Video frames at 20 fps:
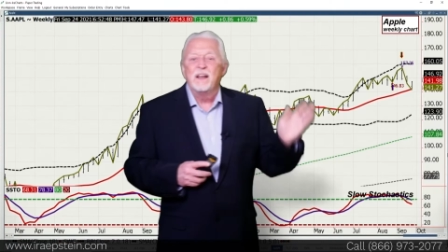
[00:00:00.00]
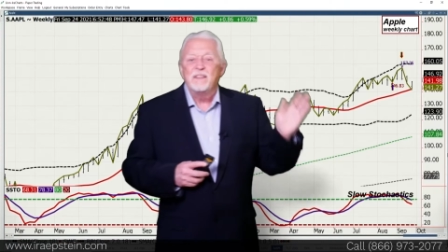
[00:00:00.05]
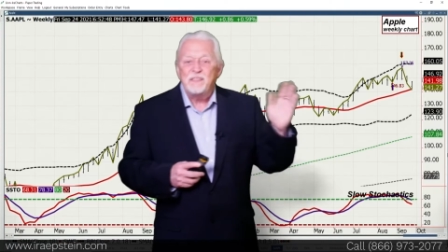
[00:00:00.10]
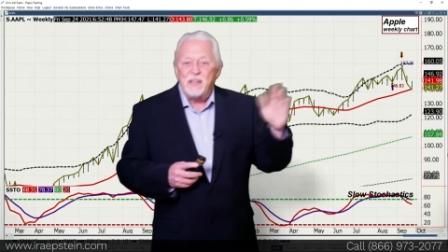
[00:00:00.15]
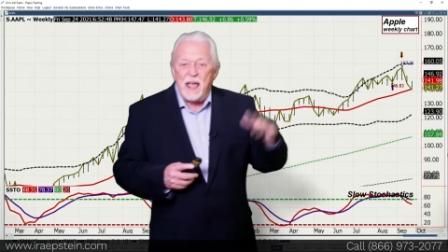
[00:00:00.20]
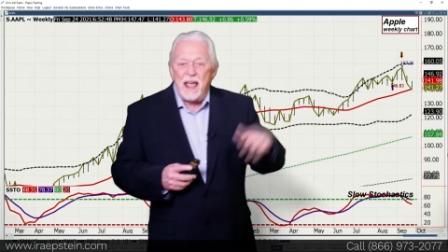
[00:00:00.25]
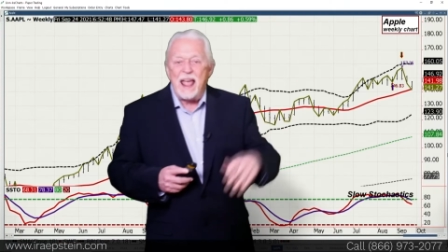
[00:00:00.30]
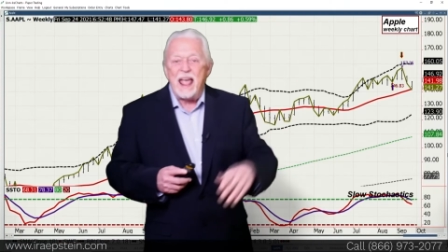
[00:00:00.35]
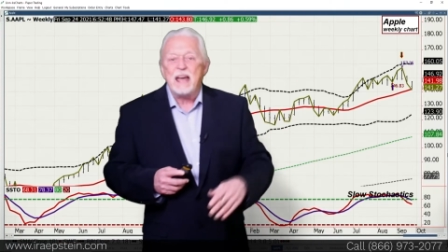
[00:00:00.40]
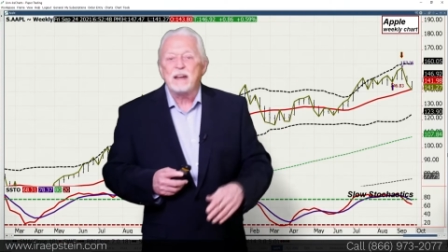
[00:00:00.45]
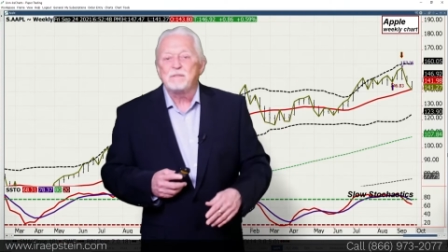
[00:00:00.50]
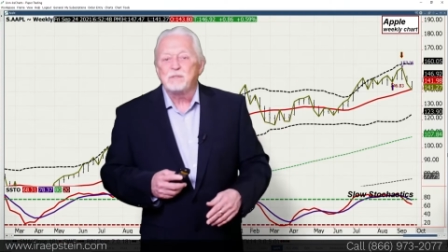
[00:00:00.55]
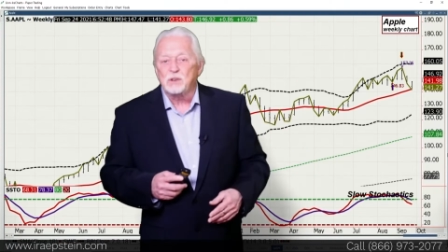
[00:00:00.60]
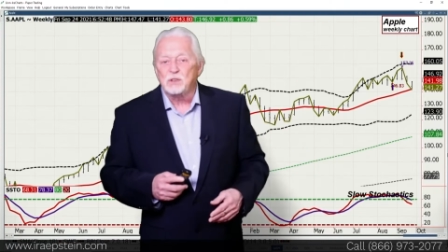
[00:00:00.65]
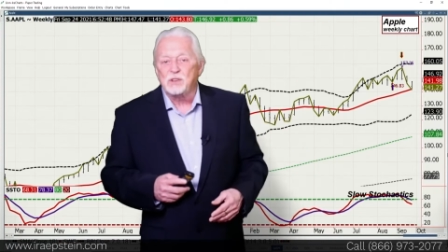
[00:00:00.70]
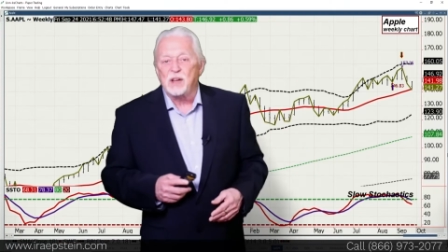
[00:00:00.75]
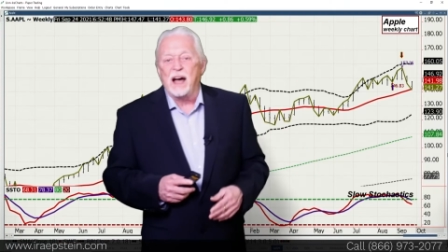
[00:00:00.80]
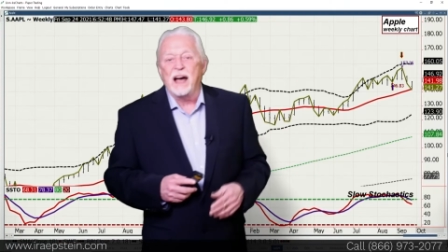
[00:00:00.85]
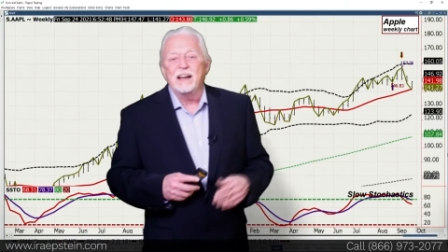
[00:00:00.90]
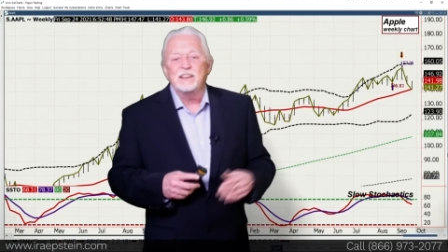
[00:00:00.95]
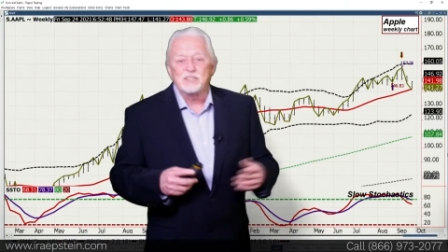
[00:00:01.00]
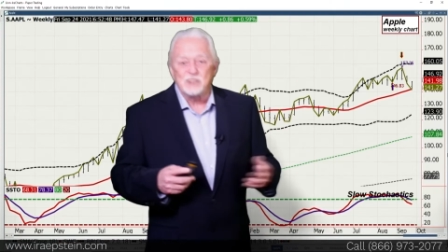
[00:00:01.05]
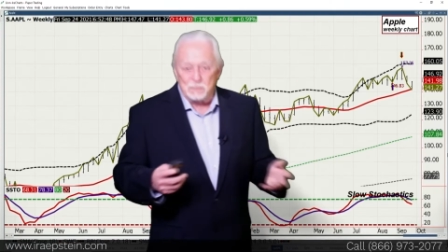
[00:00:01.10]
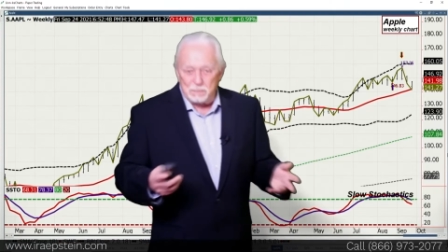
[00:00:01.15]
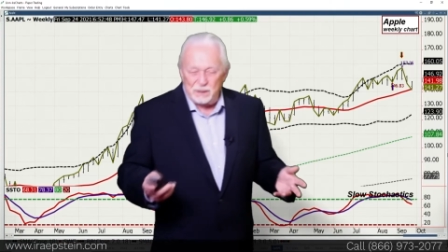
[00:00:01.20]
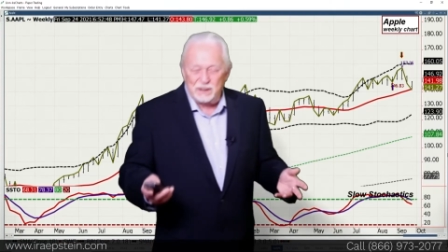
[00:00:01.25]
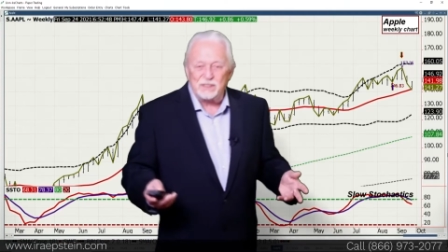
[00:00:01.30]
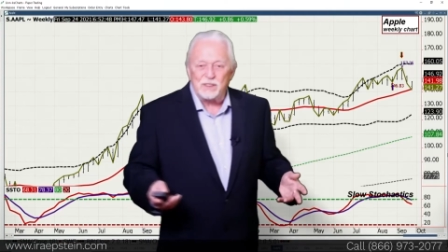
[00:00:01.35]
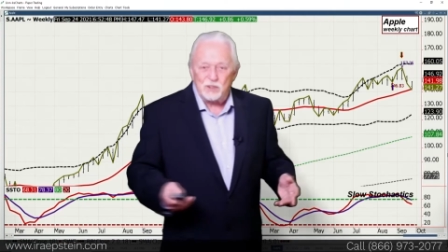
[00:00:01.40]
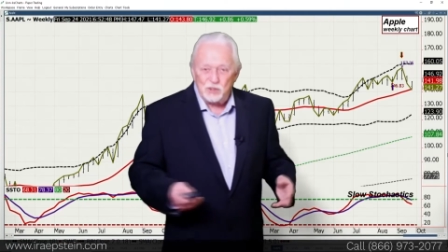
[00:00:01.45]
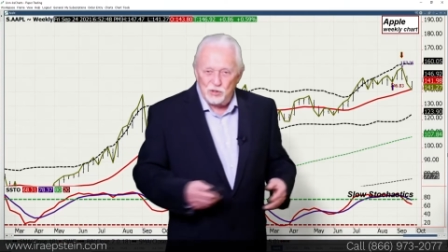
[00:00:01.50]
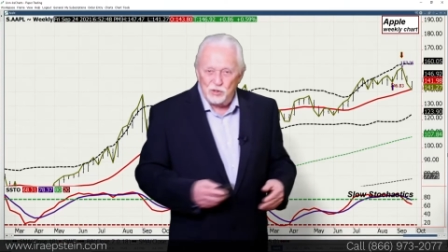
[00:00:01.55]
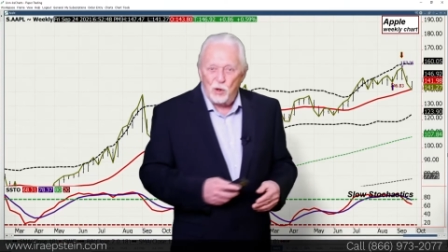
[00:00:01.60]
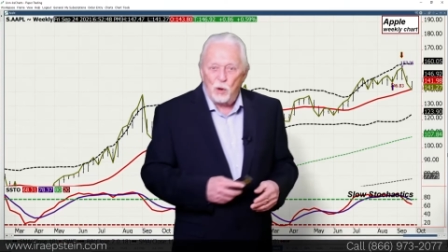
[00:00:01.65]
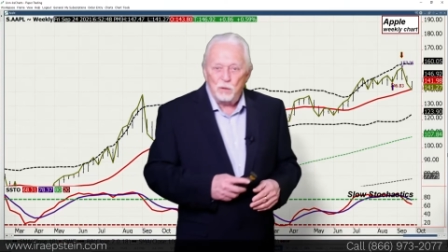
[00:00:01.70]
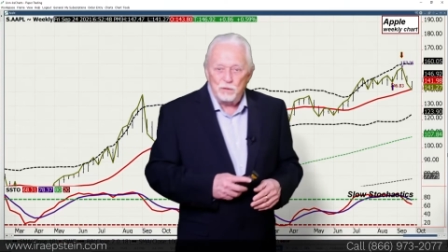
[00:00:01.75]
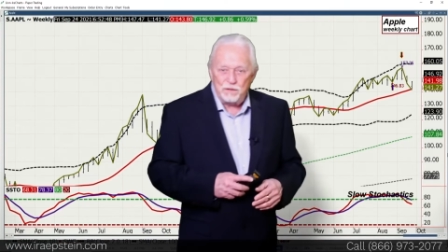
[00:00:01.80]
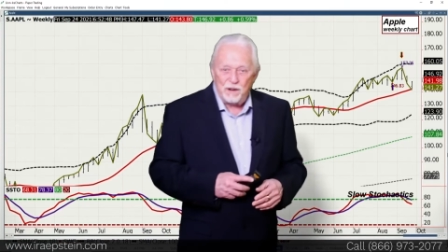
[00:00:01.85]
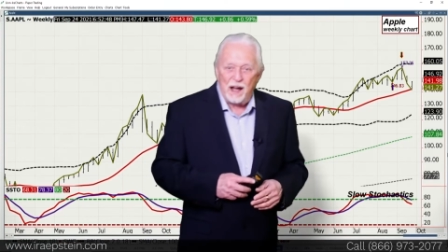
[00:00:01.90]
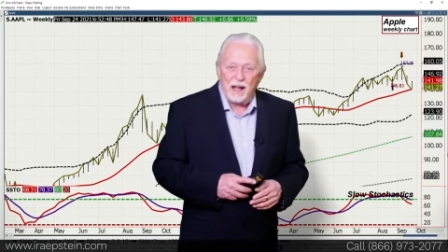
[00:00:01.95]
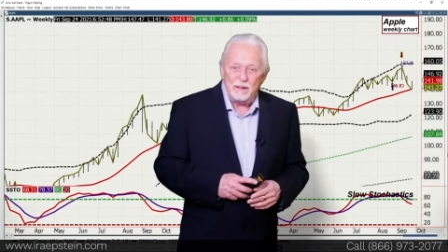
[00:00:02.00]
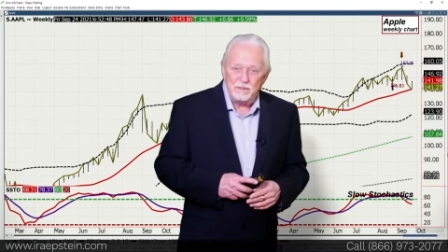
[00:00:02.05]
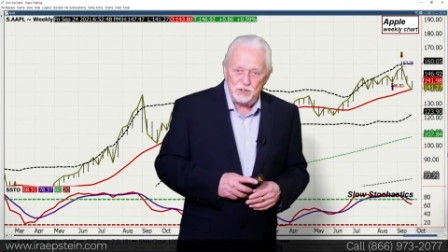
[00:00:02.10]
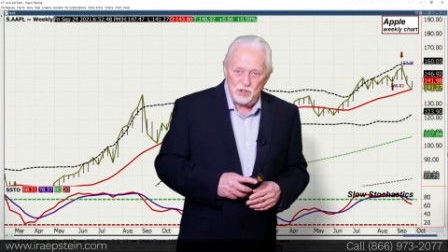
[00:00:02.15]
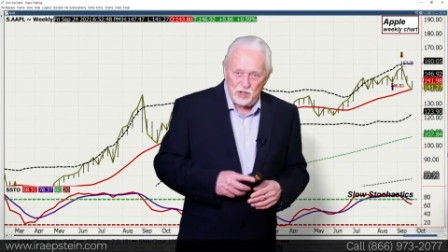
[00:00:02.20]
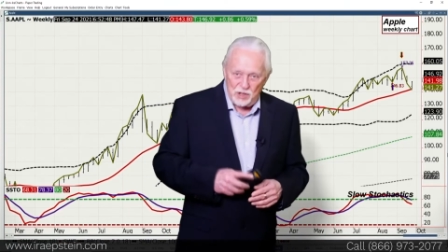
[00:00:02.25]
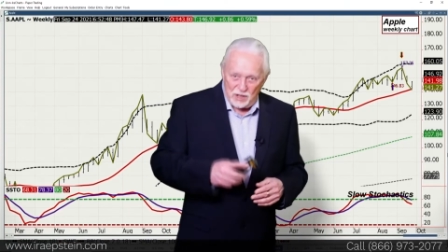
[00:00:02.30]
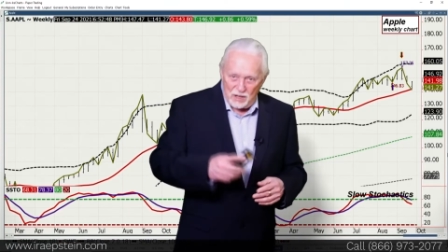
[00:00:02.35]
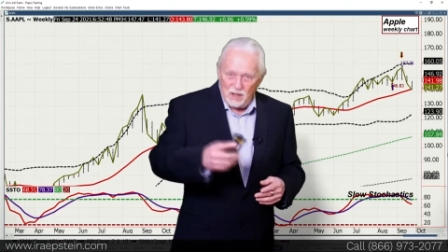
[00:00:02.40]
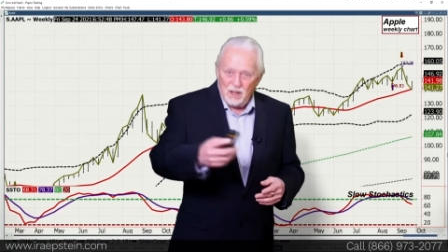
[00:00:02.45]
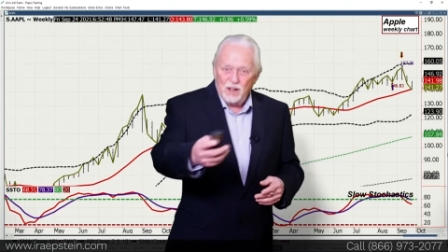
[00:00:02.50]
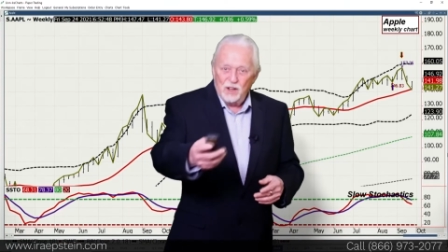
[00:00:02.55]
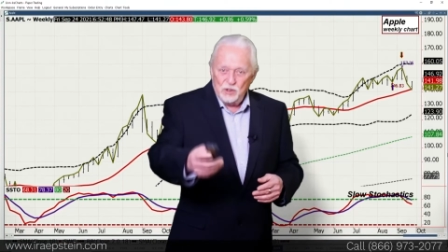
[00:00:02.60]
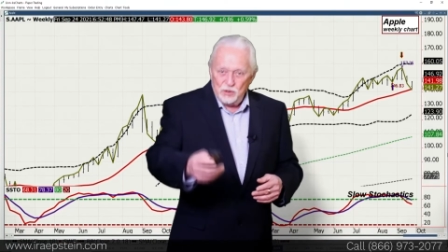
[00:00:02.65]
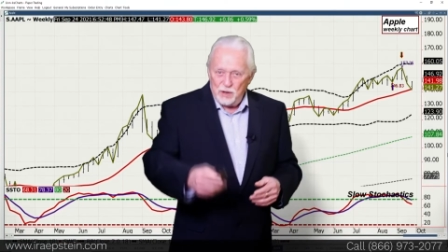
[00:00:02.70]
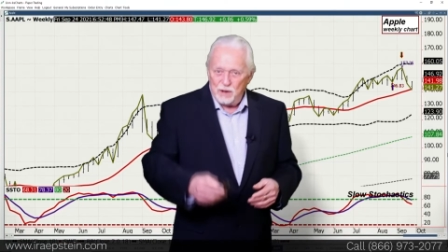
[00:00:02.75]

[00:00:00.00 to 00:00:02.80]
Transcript: They advertise it, but there's no 5G.